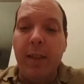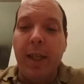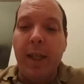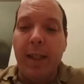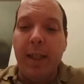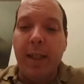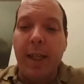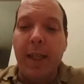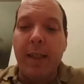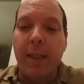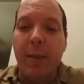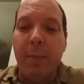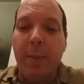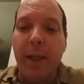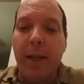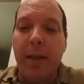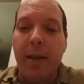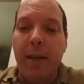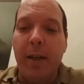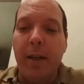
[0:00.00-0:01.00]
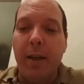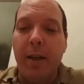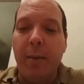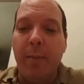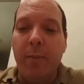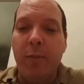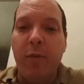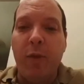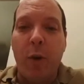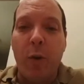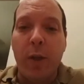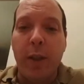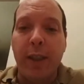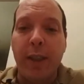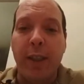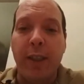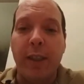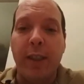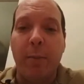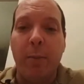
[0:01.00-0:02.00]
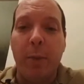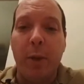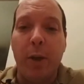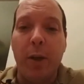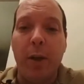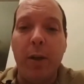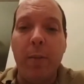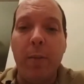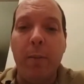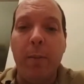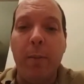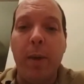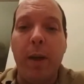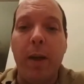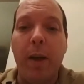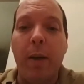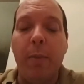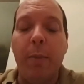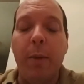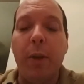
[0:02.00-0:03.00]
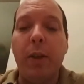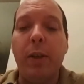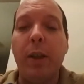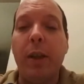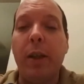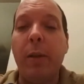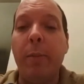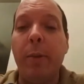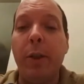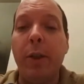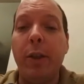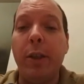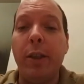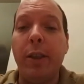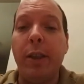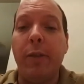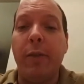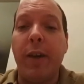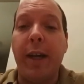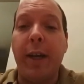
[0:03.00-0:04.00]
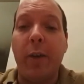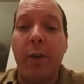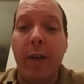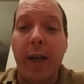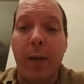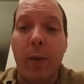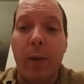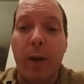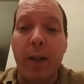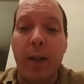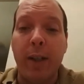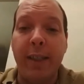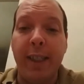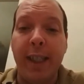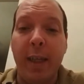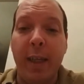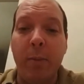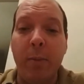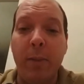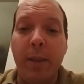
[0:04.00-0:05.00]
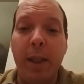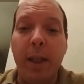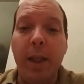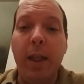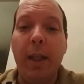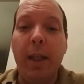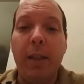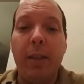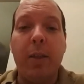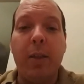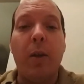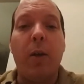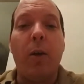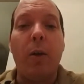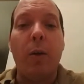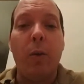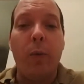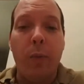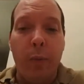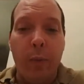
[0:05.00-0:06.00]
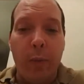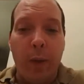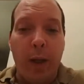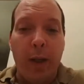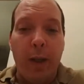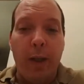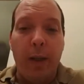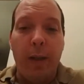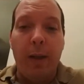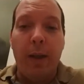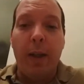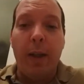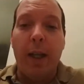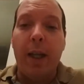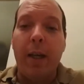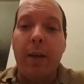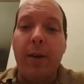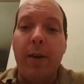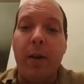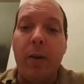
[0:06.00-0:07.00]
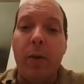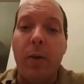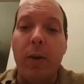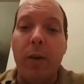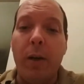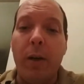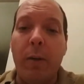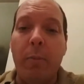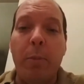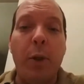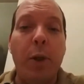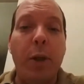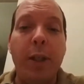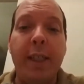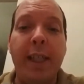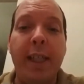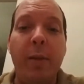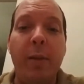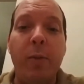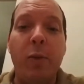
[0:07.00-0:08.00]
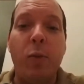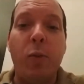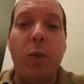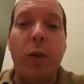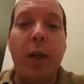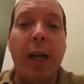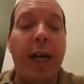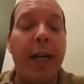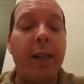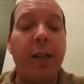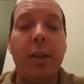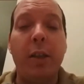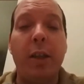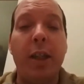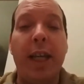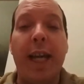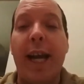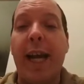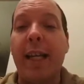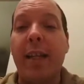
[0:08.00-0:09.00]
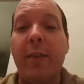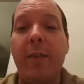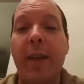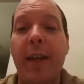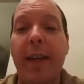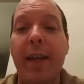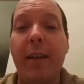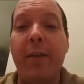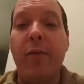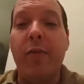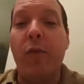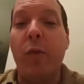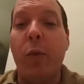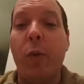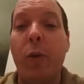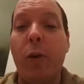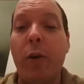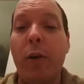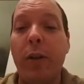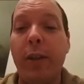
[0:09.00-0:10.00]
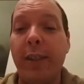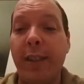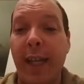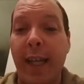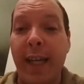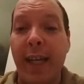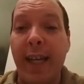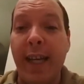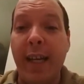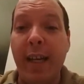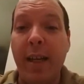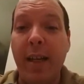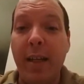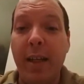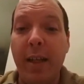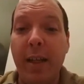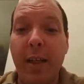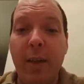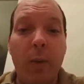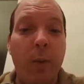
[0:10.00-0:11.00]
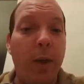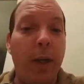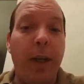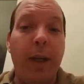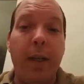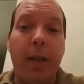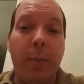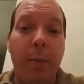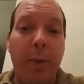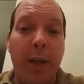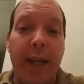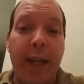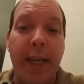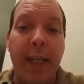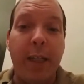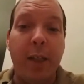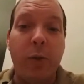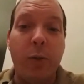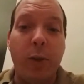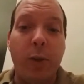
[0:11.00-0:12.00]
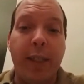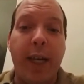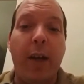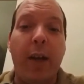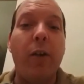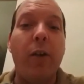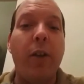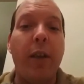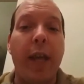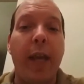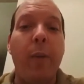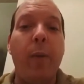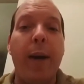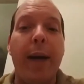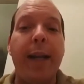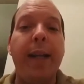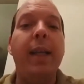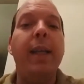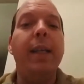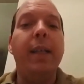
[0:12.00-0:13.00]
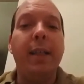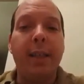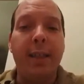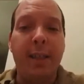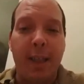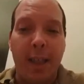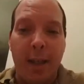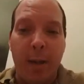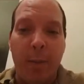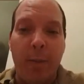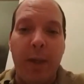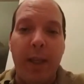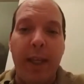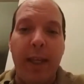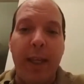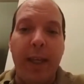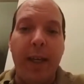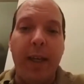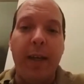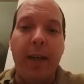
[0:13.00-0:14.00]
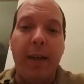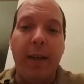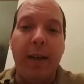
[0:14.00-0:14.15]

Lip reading: yes, that's a big focus. Is the MERN, Military Emergency Radio Network teams. So a lot of our MERN teams were actually activated for Sandy. When communications were down, they went, set up the